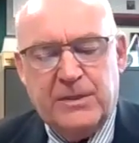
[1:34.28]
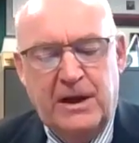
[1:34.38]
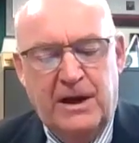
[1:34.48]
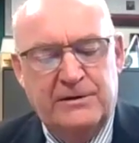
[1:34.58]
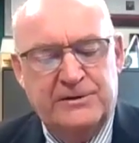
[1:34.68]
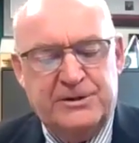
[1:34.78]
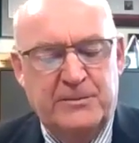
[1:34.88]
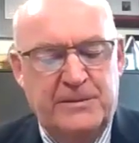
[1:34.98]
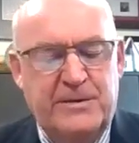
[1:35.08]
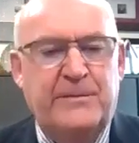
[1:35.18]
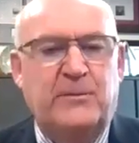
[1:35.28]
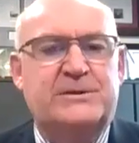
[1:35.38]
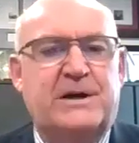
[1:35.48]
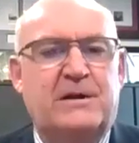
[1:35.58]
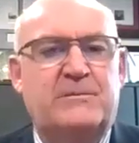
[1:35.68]
And so many people were
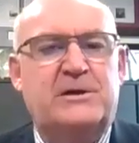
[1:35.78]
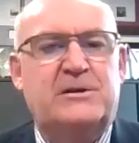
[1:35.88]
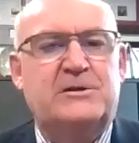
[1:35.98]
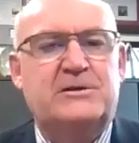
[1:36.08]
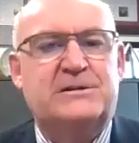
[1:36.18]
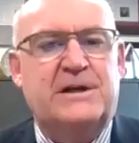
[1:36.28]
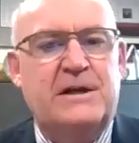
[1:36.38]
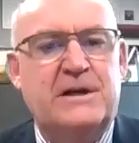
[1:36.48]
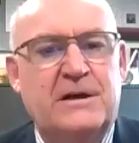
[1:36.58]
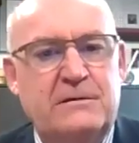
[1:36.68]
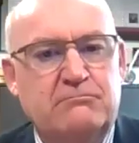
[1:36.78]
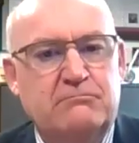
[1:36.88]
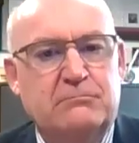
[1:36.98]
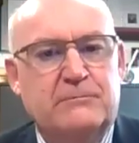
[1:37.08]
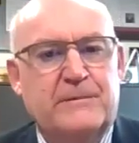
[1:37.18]
telling me to just stay in,
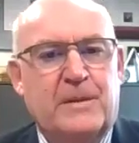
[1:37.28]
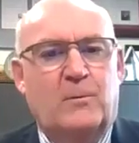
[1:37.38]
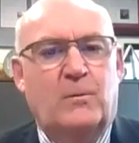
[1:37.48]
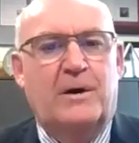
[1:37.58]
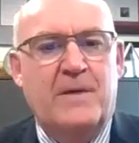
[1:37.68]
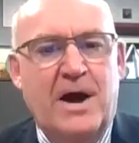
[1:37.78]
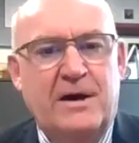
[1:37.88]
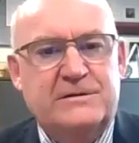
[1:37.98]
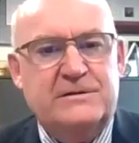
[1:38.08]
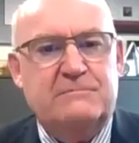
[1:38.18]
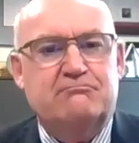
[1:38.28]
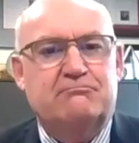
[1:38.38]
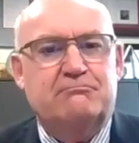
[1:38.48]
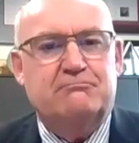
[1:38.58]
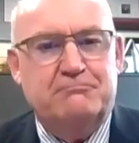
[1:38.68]
wear a mask,
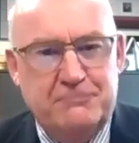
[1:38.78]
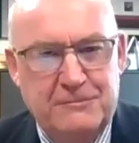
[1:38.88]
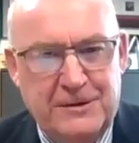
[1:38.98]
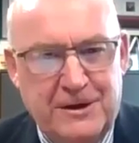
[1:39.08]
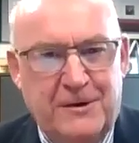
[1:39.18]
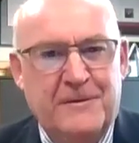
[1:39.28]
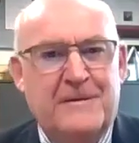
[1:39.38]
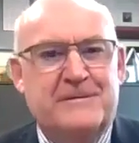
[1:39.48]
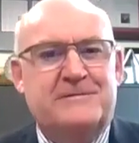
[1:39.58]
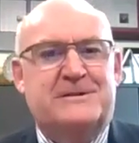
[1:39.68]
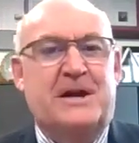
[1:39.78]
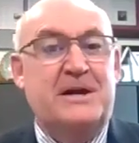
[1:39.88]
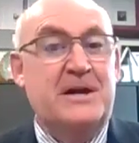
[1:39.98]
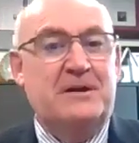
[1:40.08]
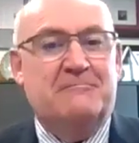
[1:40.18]

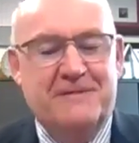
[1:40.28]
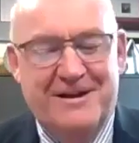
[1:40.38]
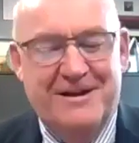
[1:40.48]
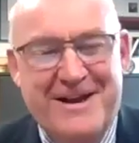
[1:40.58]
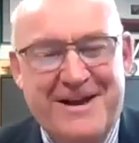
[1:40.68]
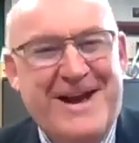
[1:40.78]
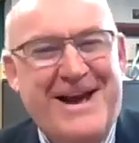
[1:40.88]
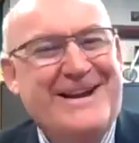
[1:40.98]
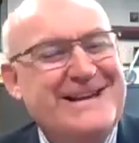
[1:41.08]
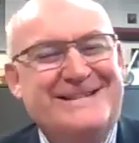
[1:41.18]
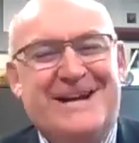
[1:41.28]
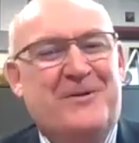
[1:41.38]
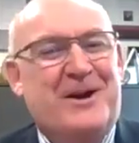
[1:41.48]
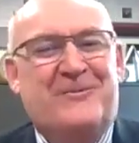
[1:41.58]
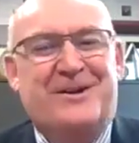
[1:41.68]
stay in. And that's not
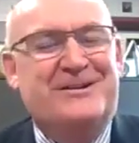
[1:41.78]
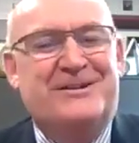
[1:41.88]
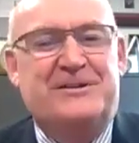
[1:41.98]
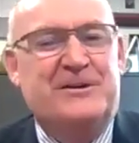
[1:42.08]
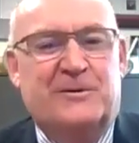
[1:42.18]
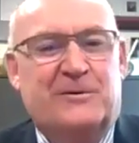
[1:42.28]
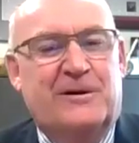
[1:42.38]
what I wanted to do.